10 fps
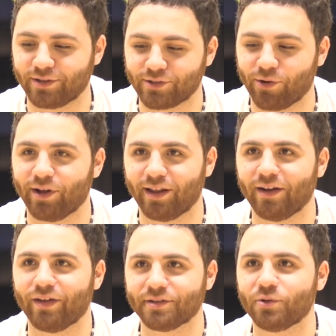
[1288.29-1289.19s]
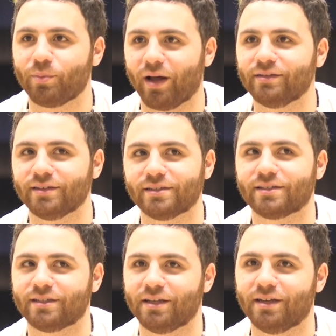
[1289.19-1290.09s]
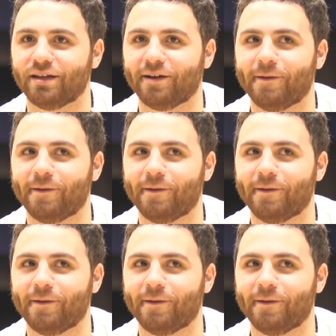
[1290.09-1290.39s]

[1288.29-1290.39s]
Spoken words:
So a lot of it has to do with politics, and